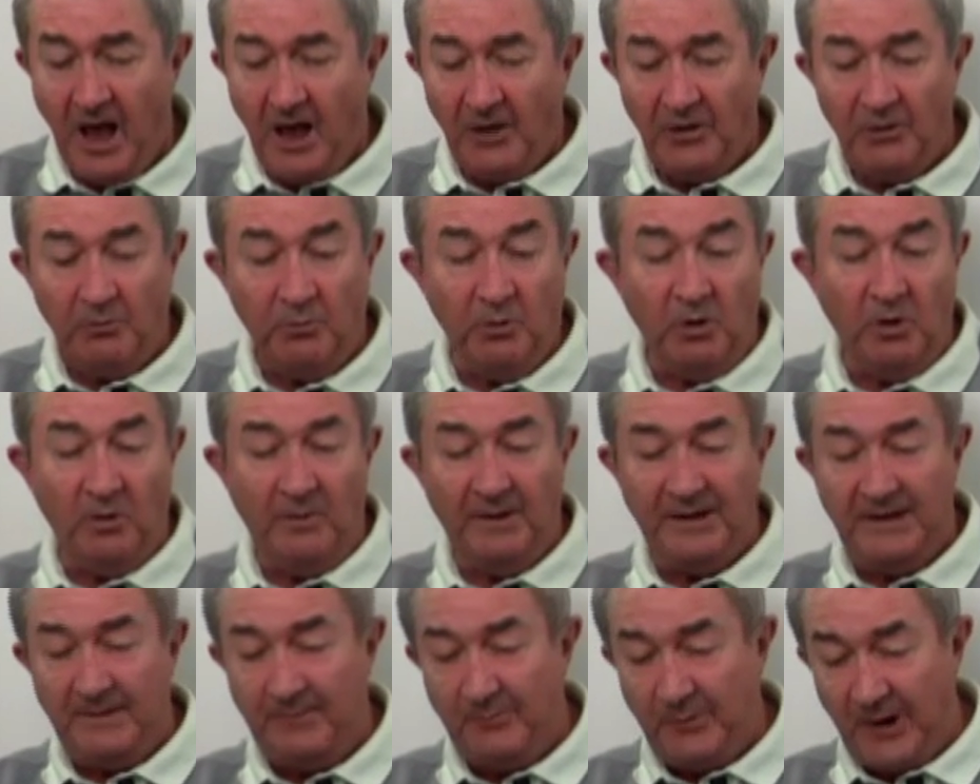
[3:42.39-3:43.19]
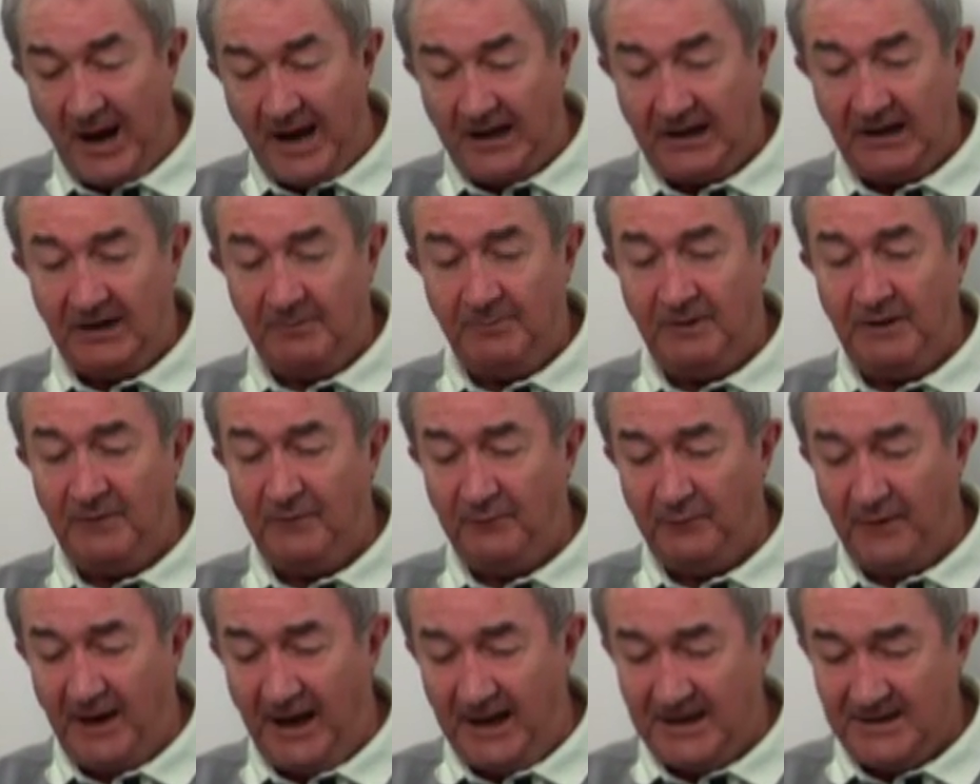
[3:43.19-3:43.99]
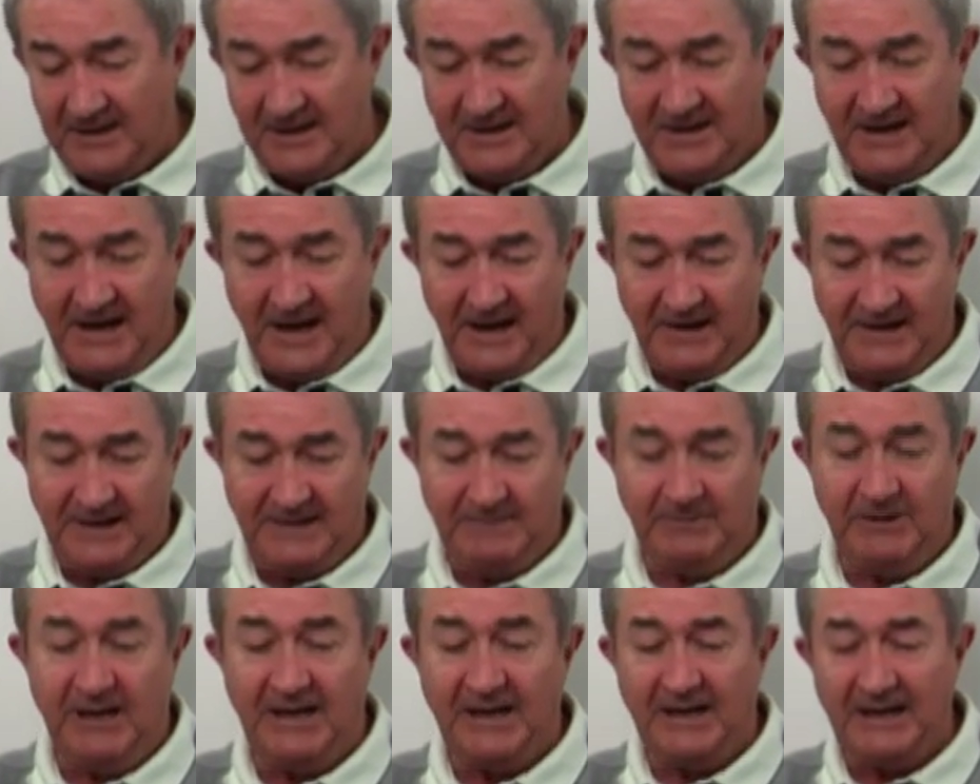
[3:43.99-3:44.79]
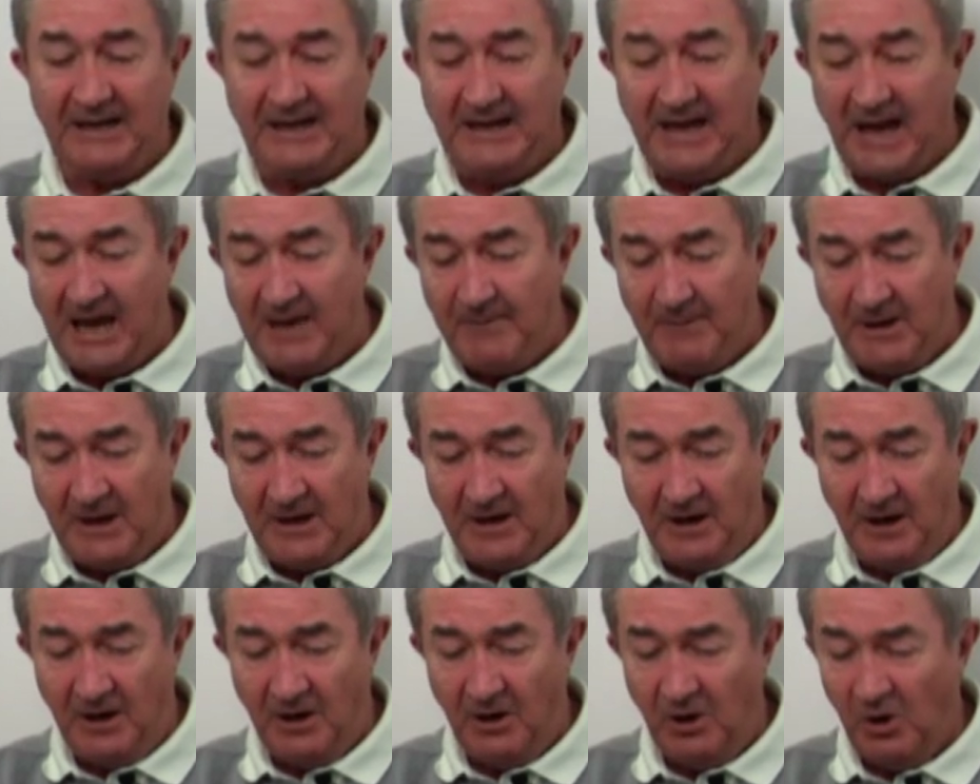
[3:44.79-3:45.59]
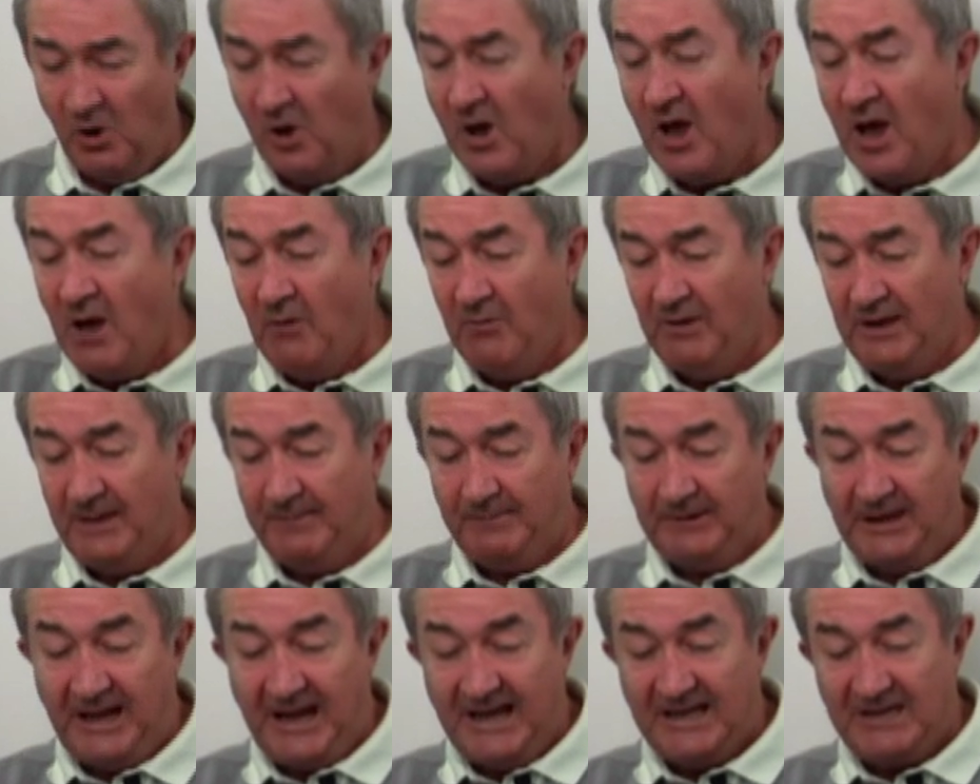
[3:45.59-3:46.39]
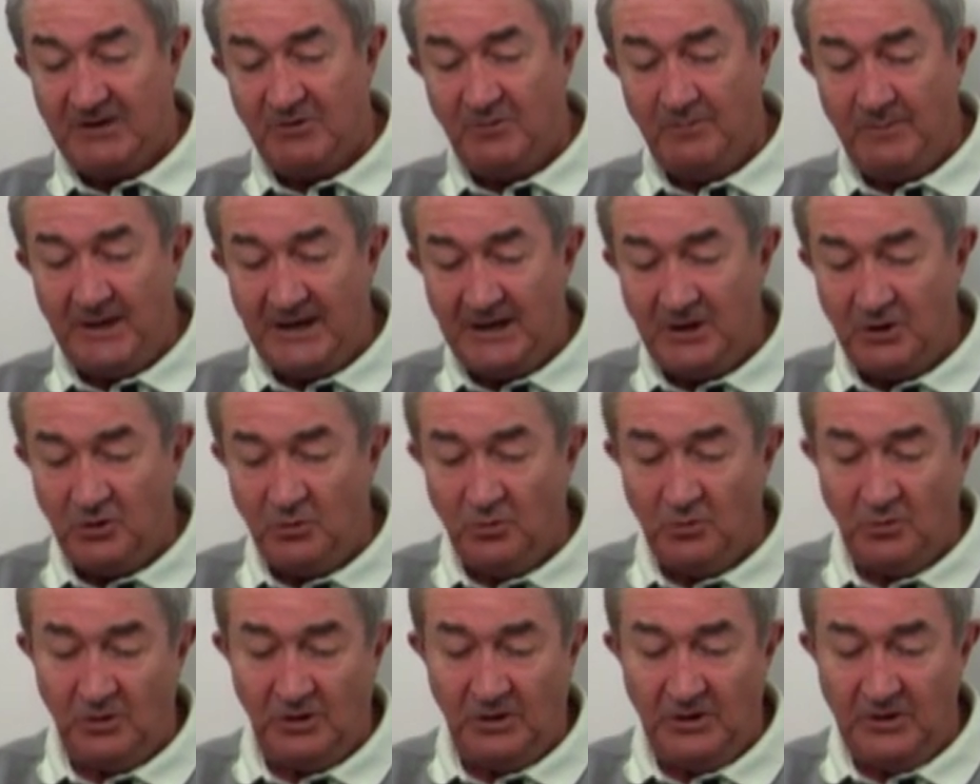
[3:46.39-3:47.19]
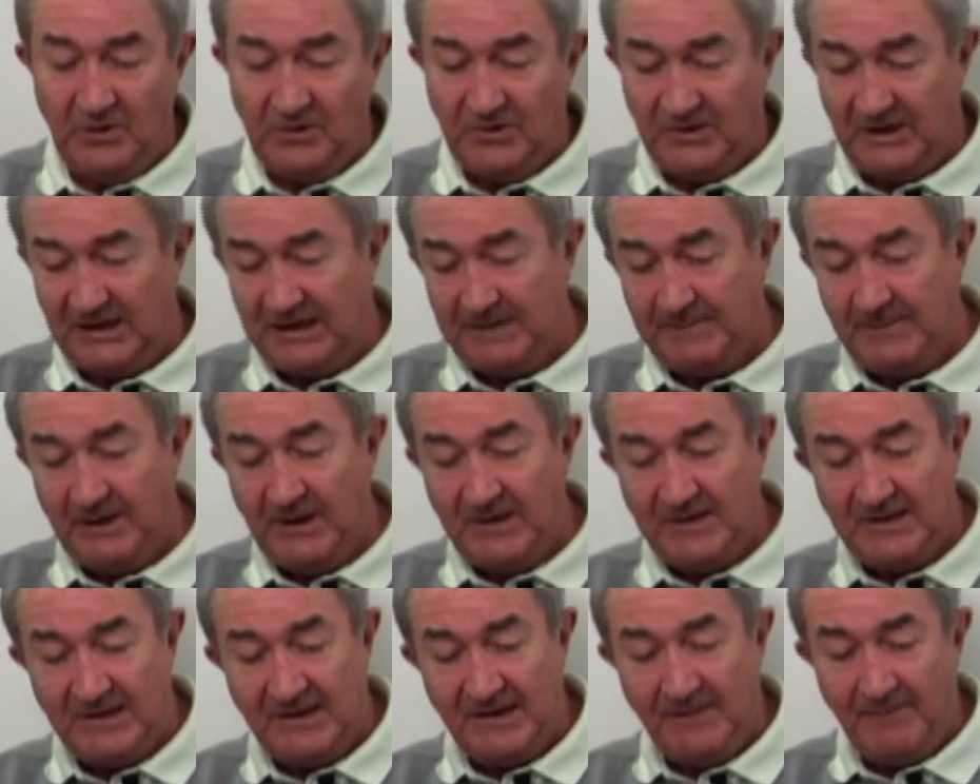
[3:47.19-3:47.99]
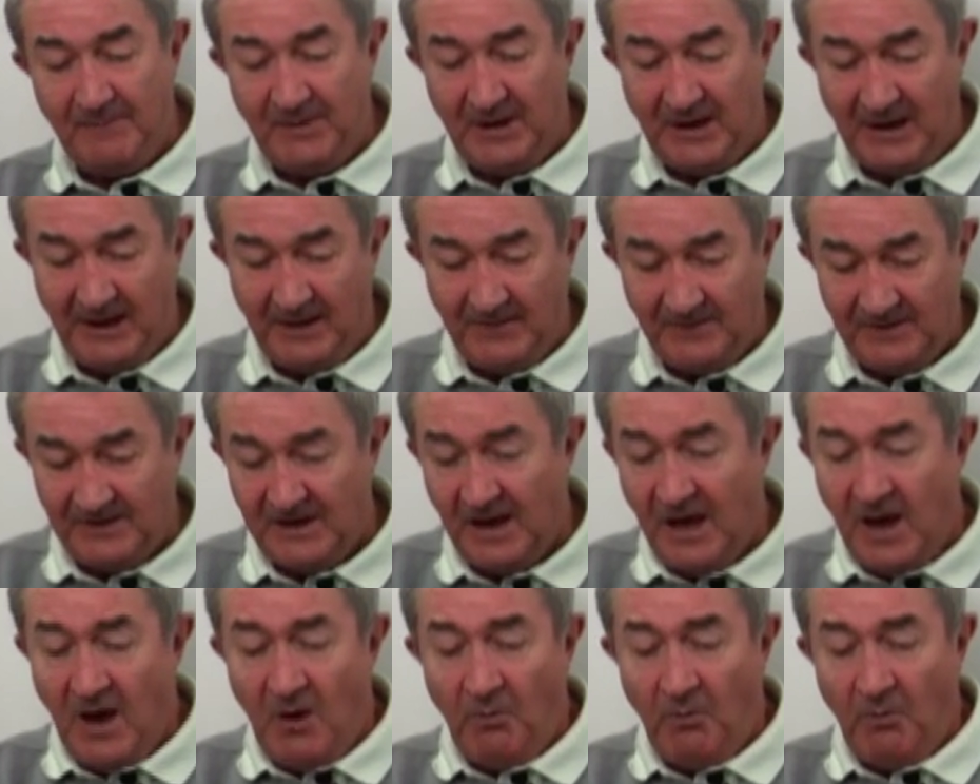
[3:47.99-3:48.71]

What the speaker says: The wall where the bracket had been fastened now displayed a gaping hole where the plaster had been torn loose, exposing the beams.